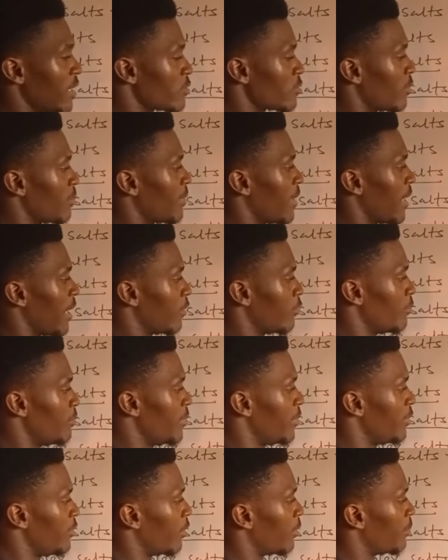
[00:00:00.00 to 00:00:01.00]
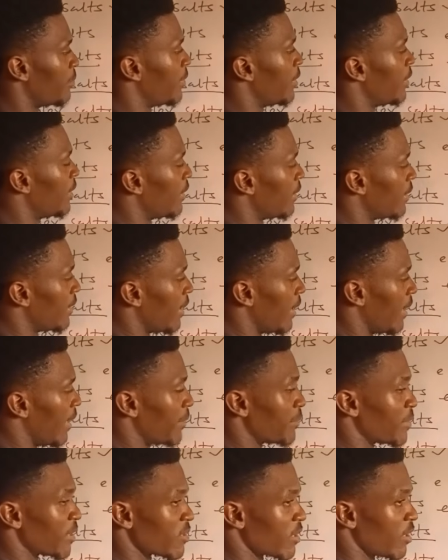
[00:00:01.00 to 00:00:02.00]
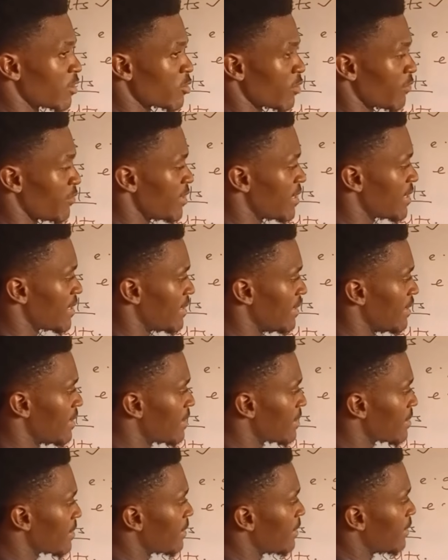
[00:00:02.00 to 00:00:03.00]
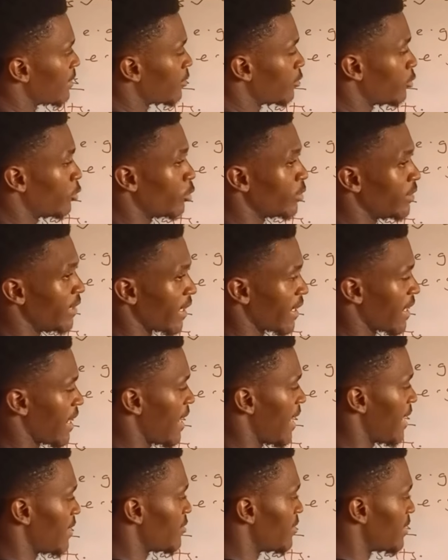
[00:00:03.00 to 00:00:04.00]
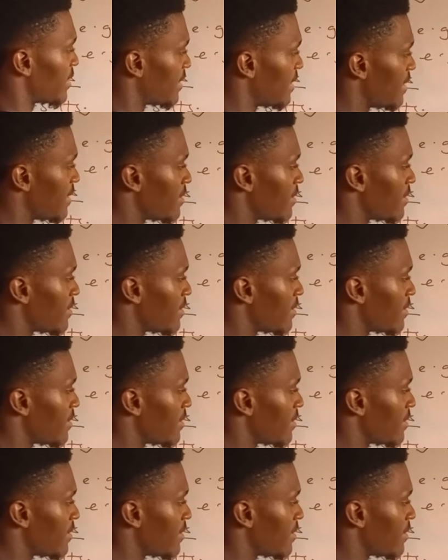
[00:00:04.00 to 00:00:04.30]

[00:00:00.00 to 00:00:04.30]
potassium aluminium tetrasulfate 6 dodecahydrate.